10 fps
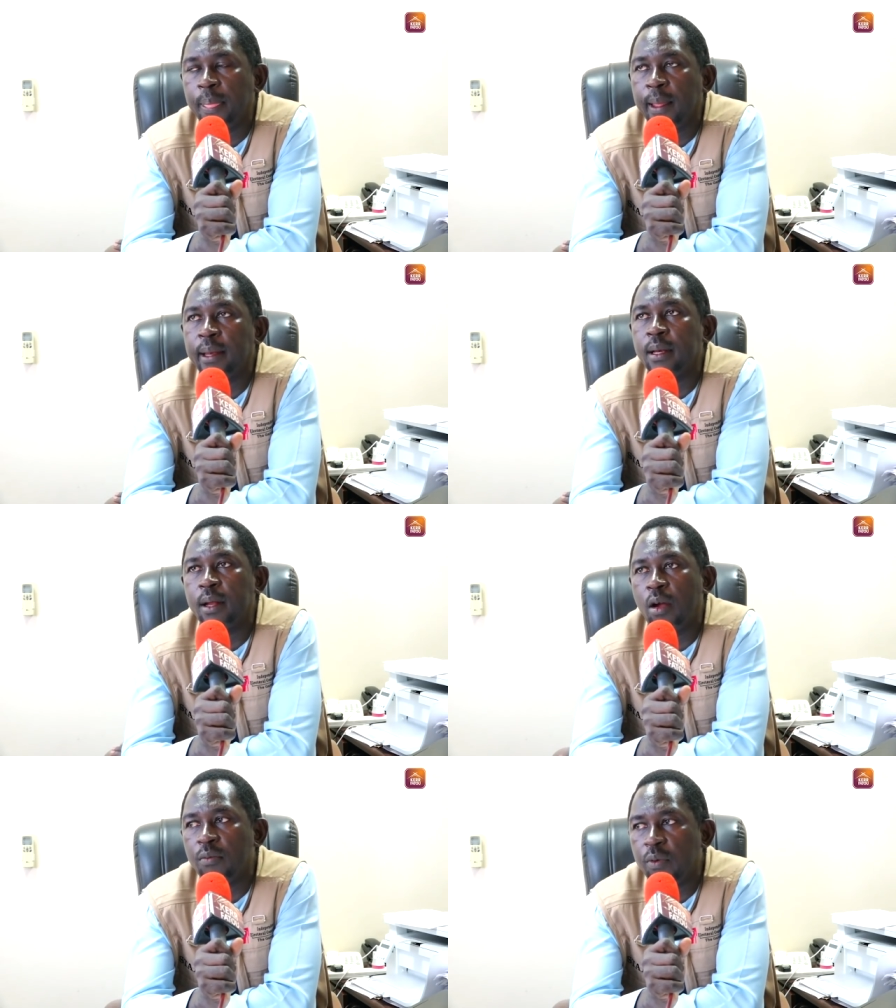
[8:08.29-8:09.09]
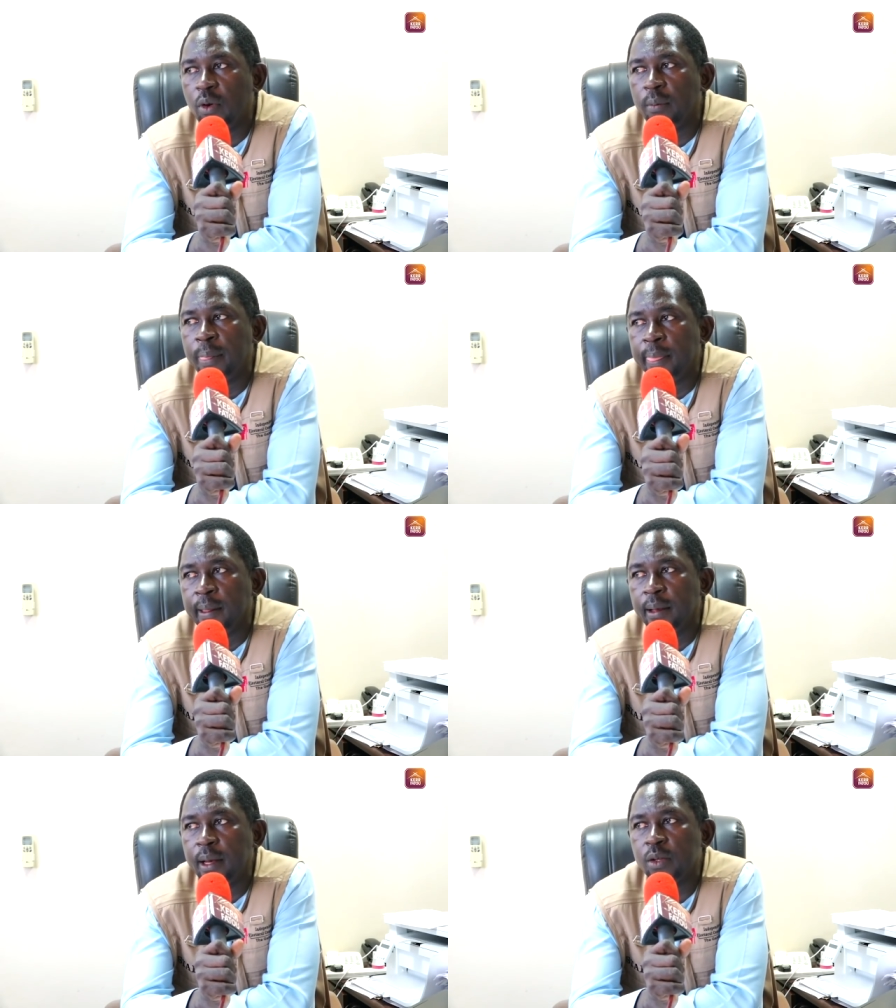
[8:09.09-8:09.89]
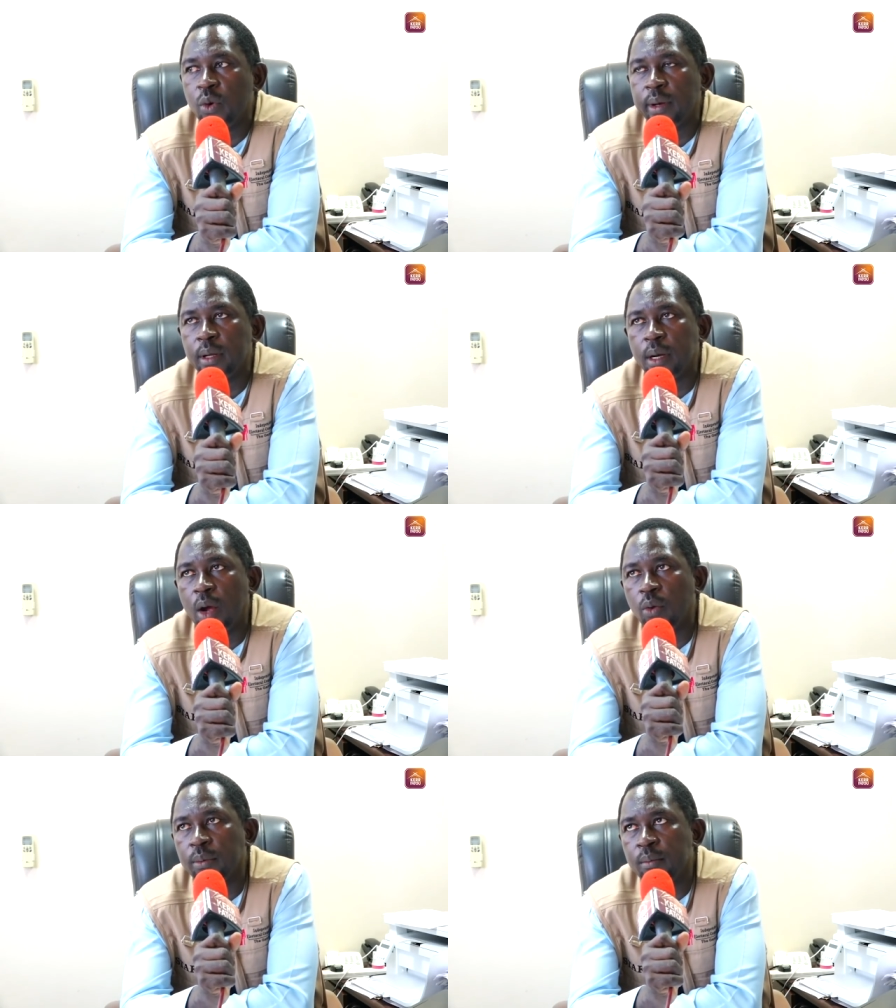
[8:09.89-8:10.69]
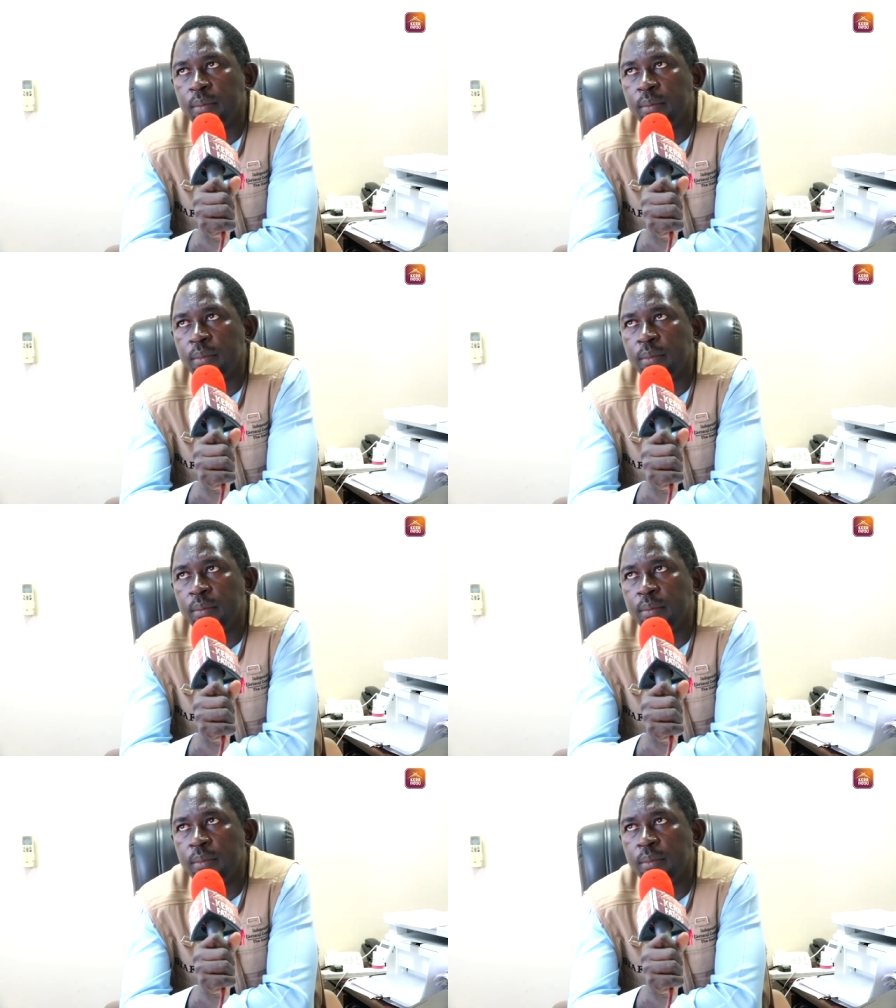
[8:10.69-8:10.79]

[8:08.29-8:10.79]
at the down floor, that is on the ground,